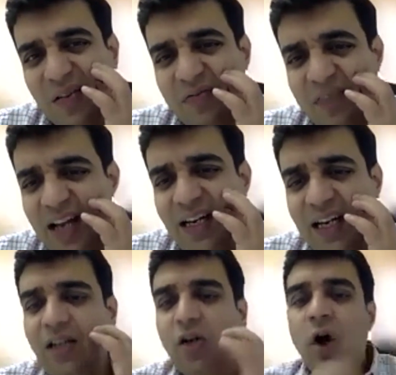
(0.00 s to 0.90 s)
When
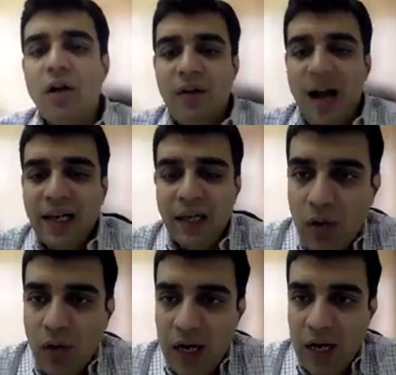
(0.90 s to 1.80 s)
it got
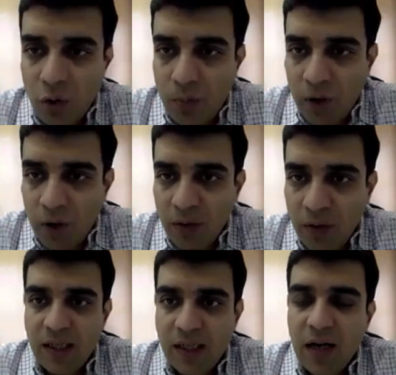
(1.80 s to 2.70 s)
valued at 2.1
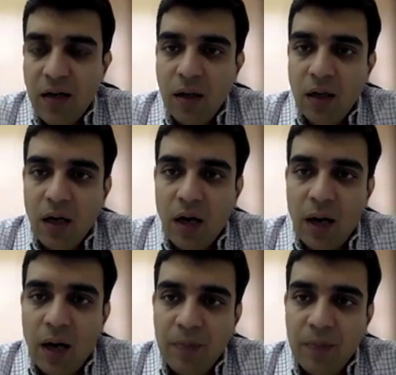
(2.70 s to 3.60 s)
CR,
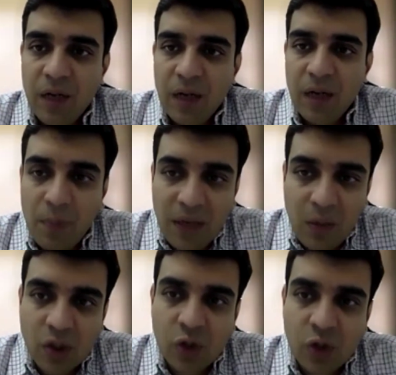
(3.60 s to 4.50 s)
the company
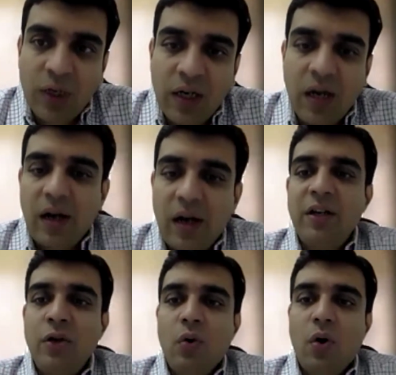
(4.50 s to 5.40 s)
was doing a
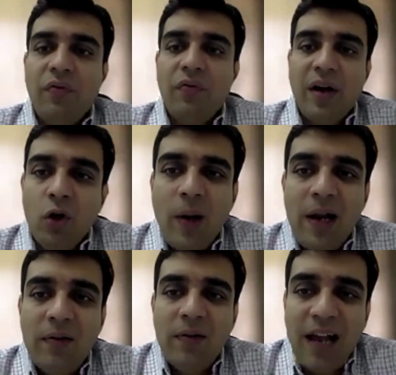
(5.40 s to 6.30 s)
revenue of around
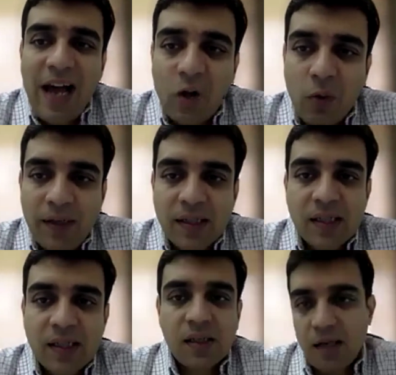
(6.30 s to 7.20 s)
12 lakh
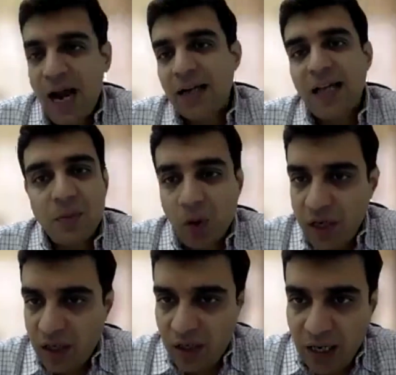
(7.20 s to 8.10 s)
rupees at that
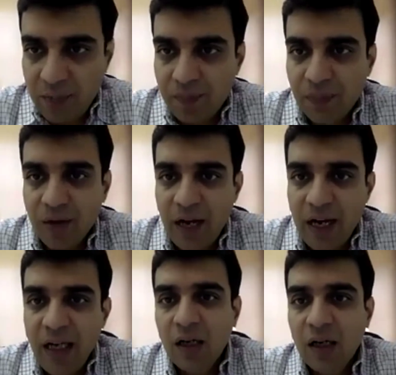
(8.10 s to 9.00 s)
point in time,
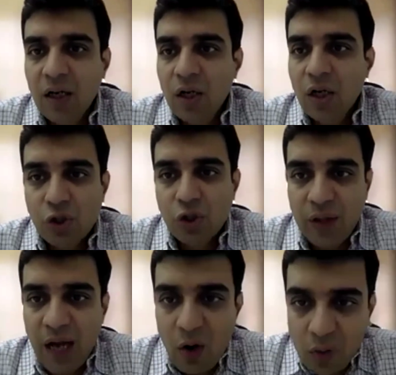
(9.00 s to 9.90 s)
right?
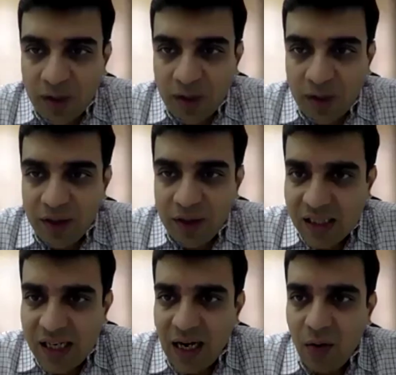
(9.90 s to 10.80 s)
So now with this
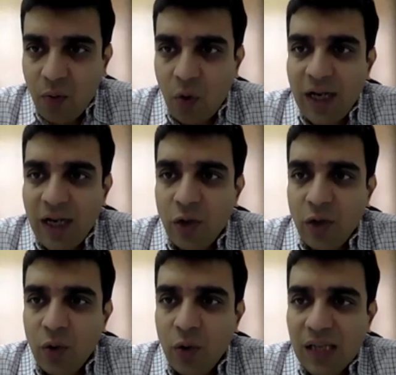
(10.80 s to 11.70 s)
data, what I
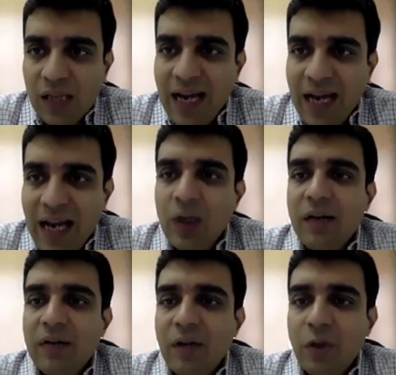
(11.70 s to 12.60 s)
do is I
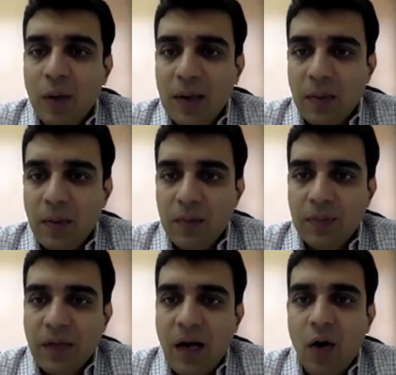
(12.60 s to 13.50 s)
calculate revenue multiple.
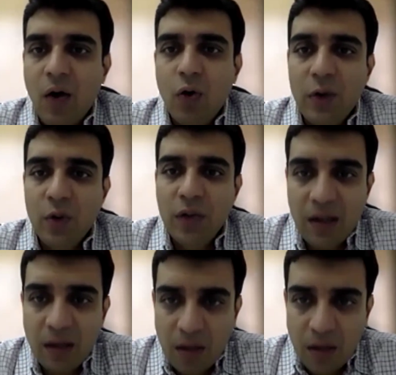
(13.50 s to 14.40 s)
How do I do
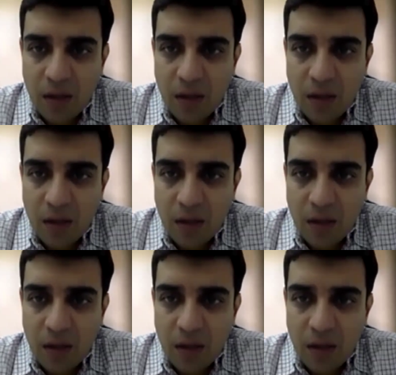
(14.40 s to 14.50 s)
that?